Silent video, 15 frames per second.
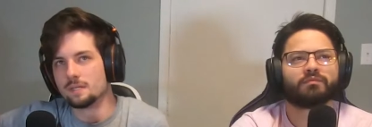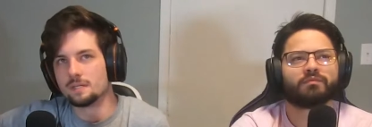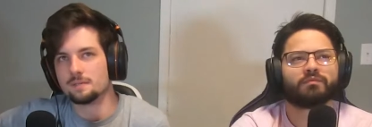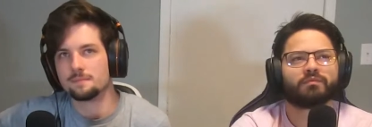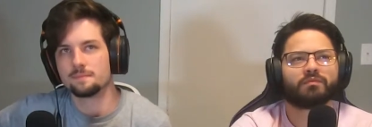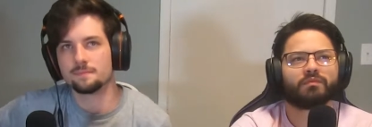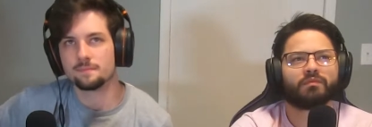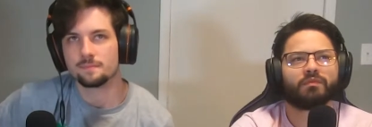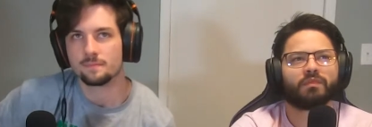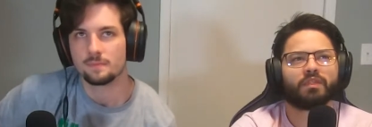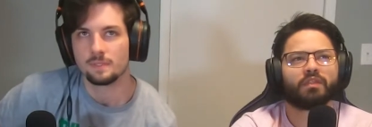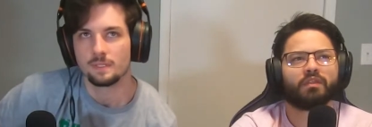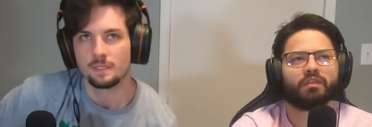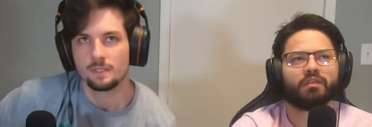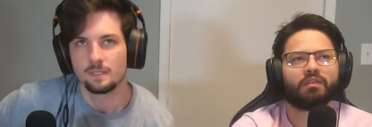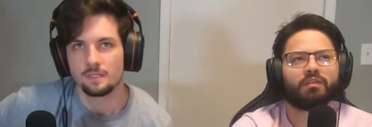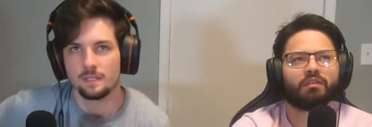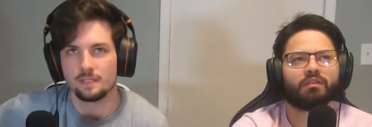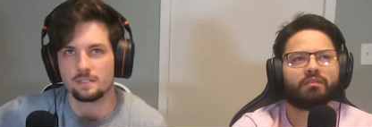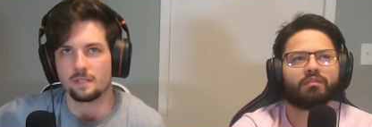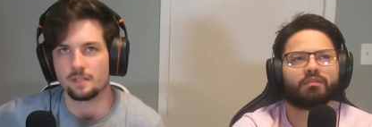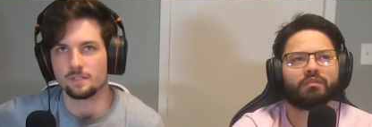Speaker 1: but
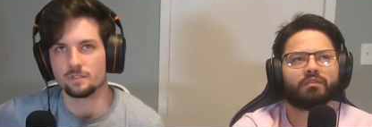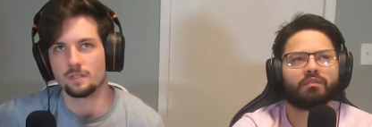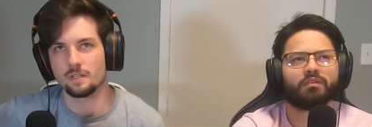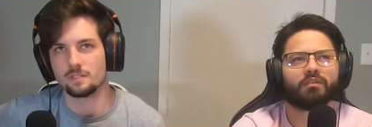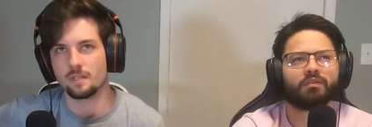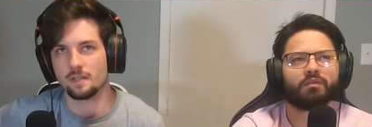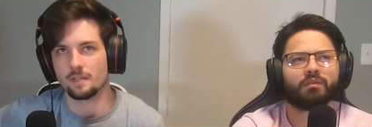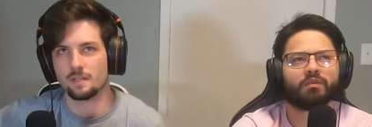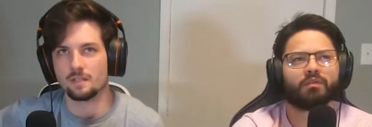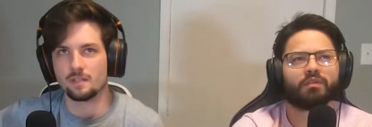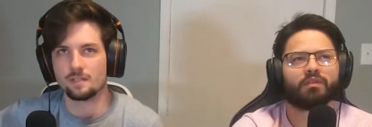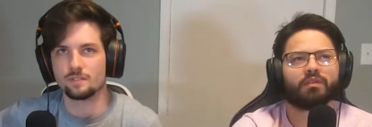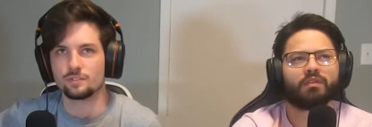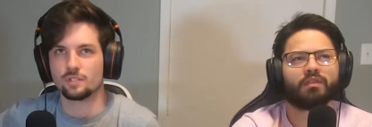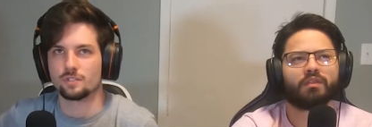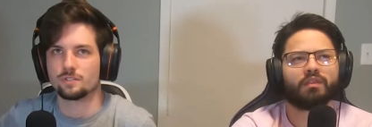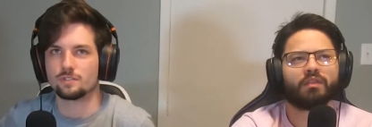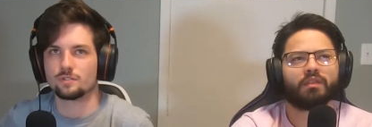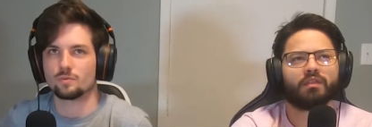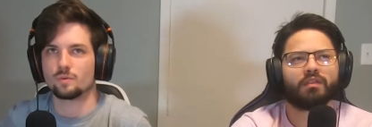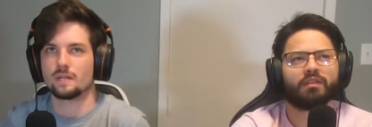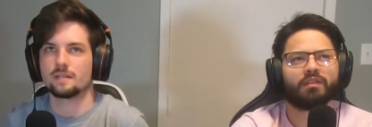it's like a it's like a ninja
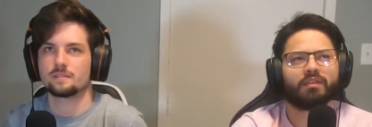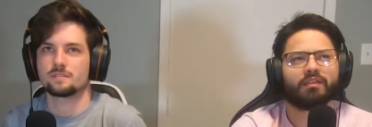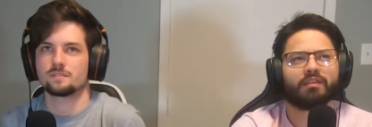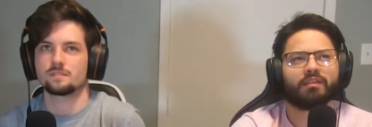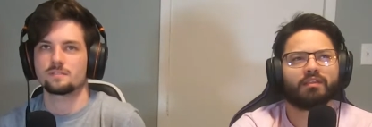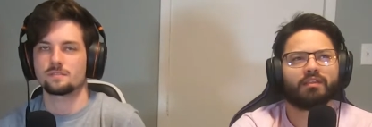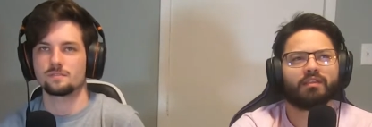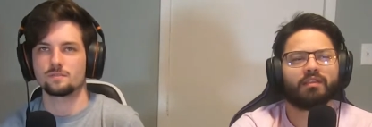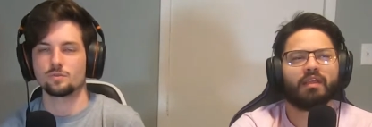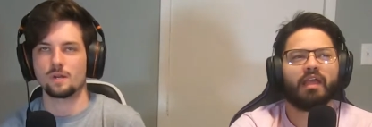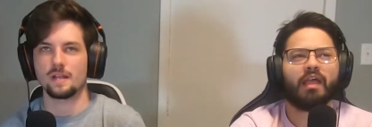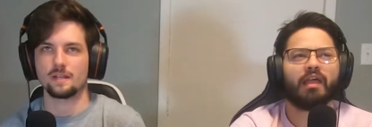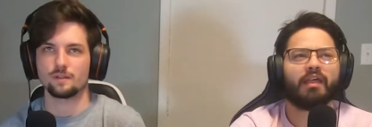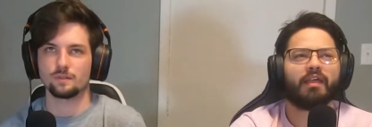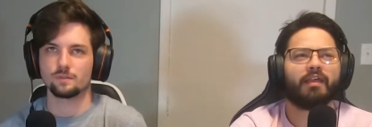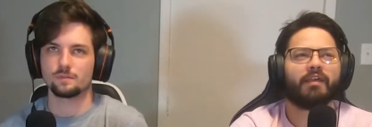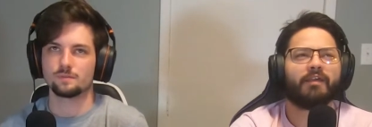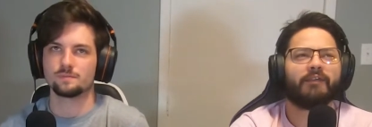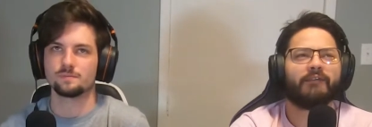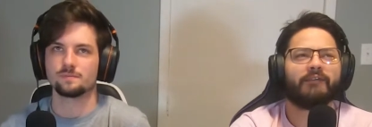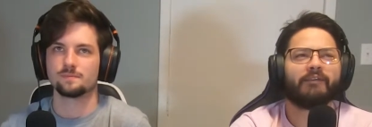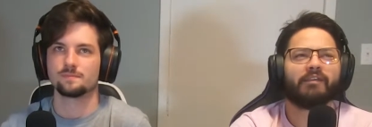dress
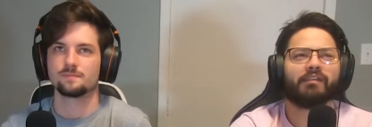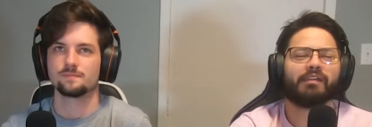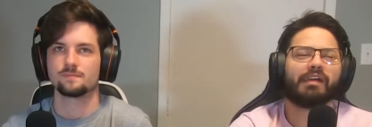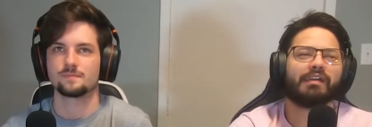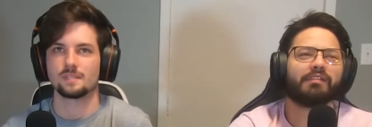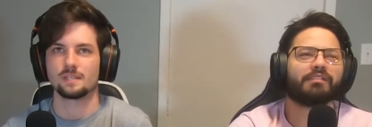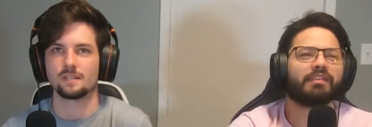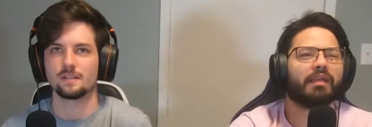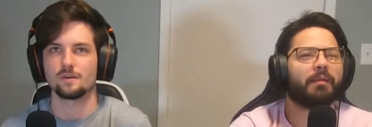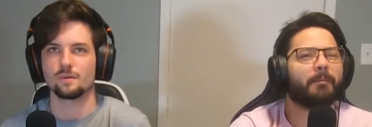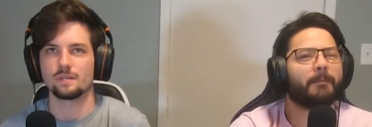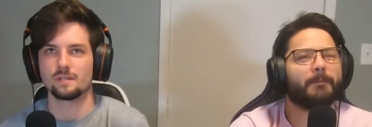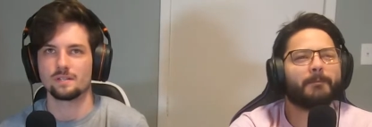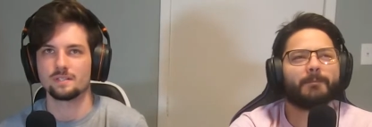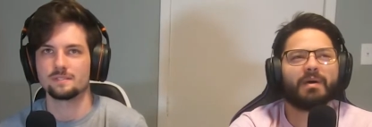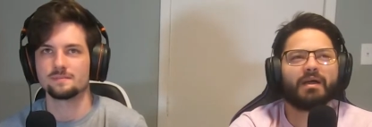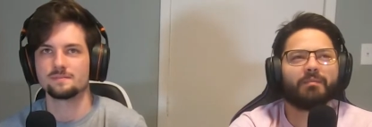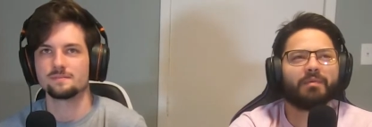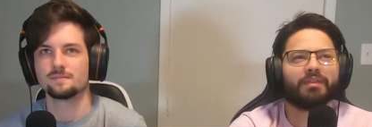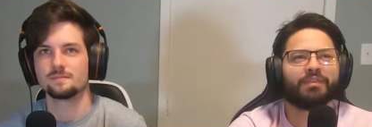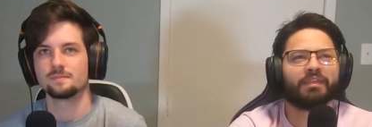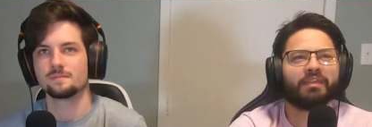dragoon thing uh, going on. My,
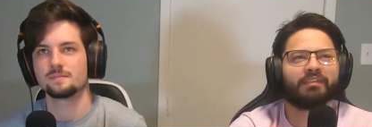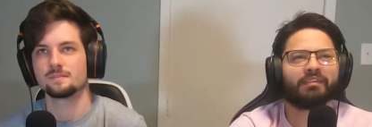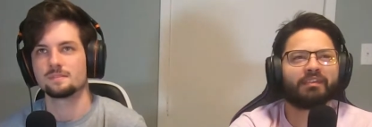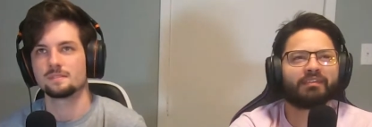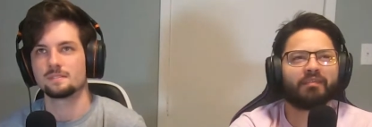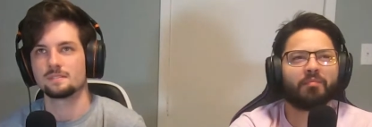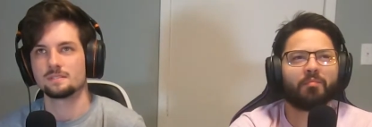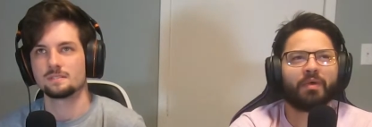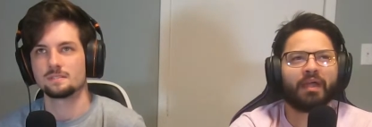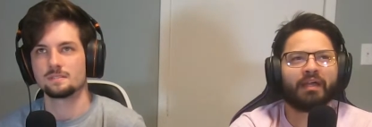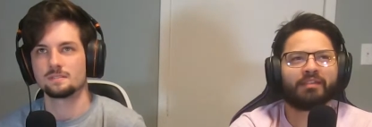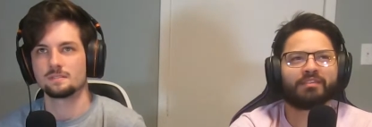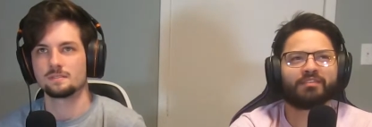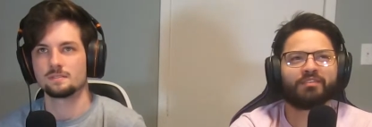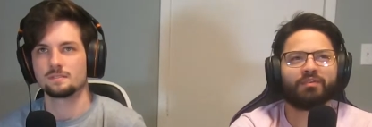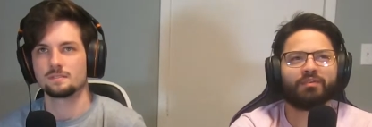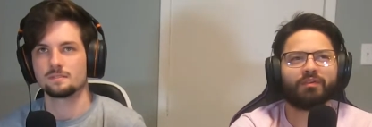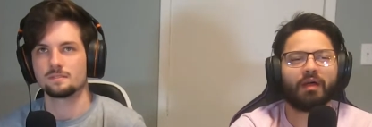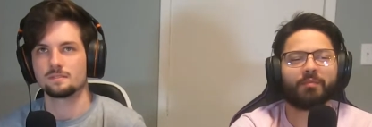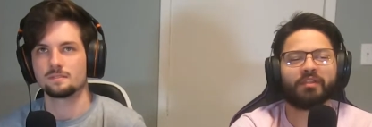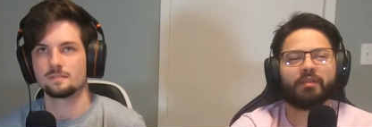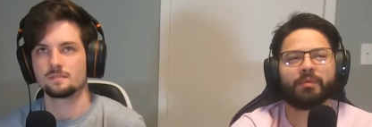
Speaker 2: my thing is like the bats don't.
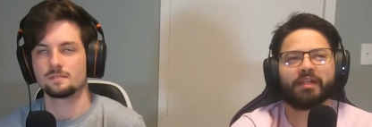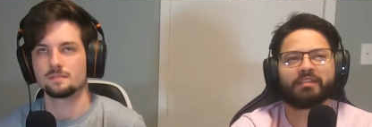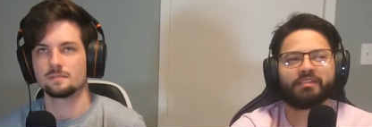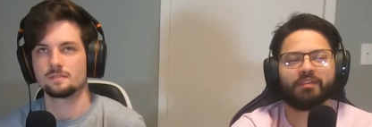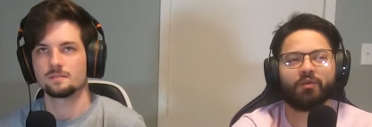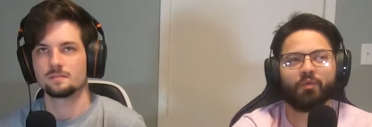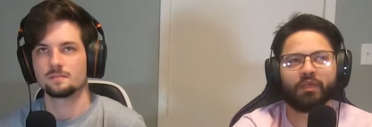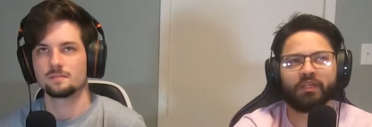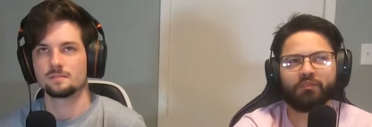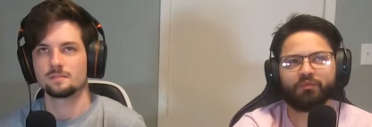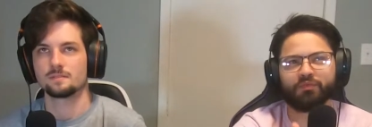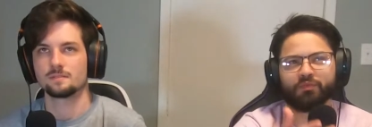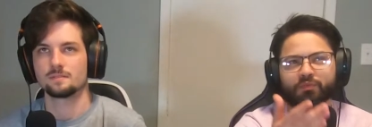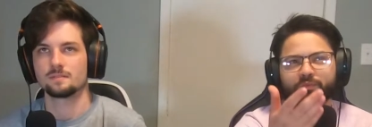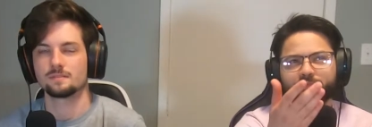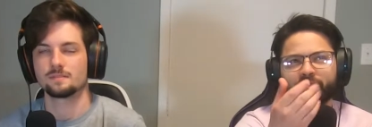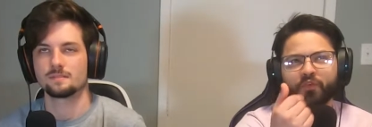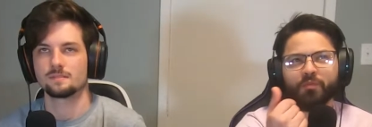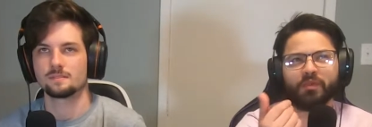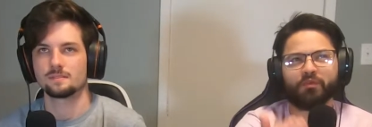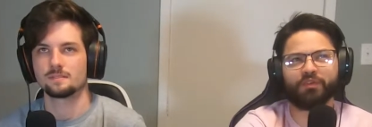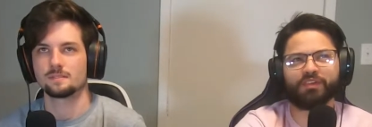I mean the bats. The wing
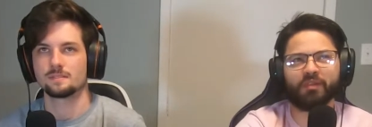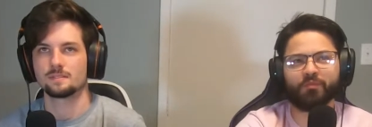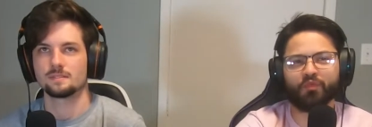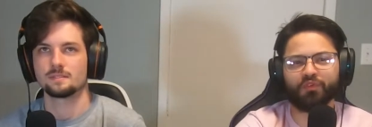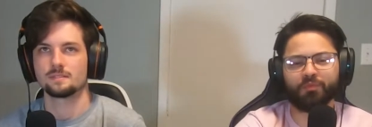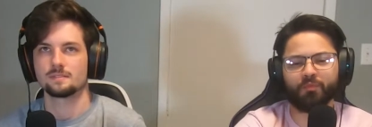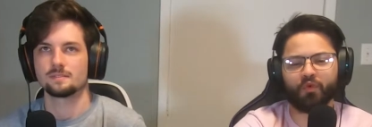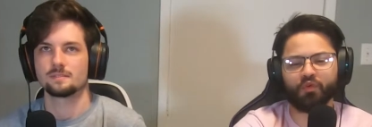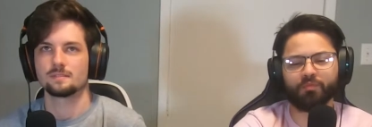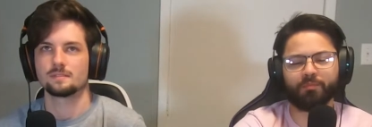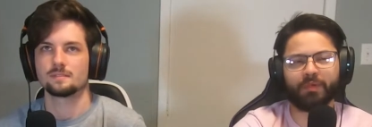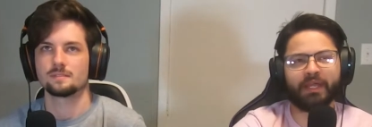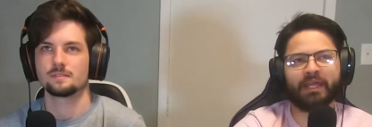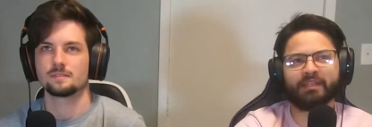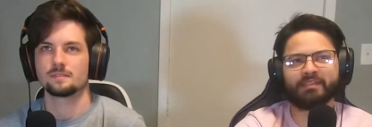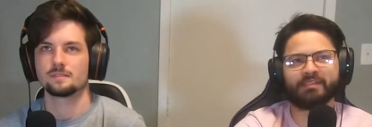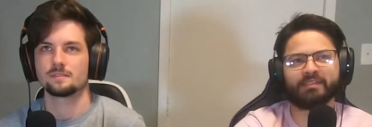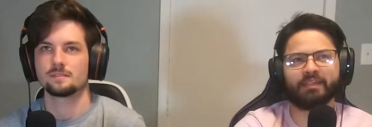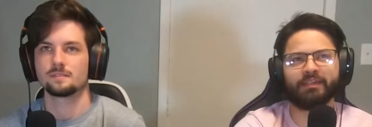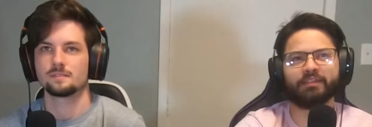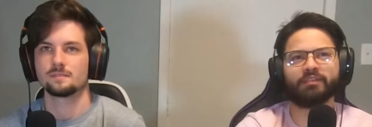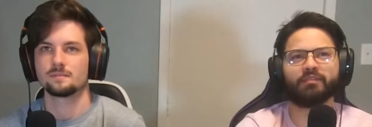for me resembles more bats
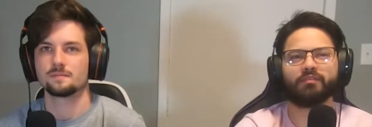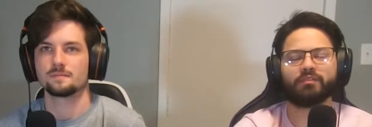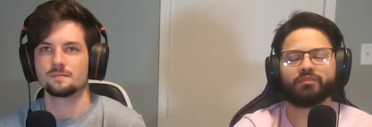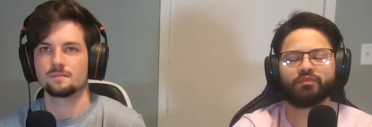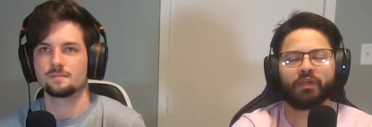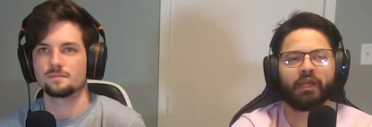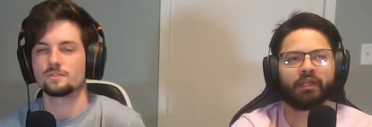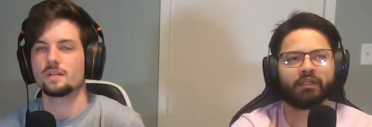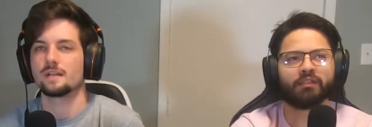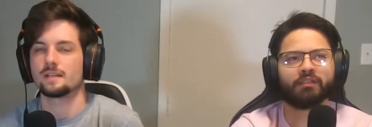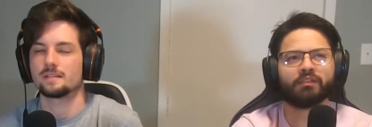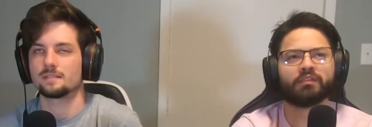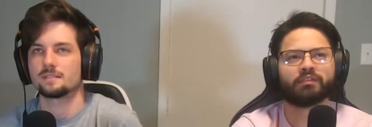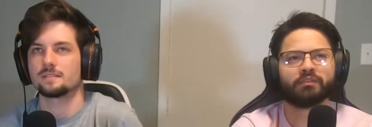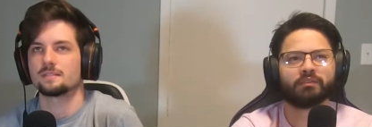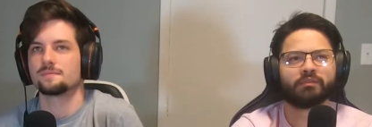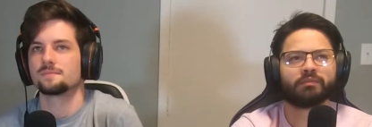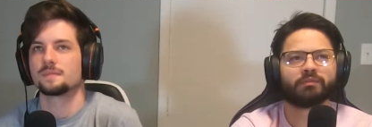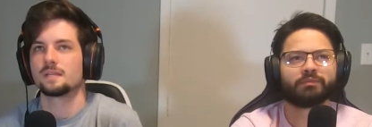than dragon. Dragon, yeah.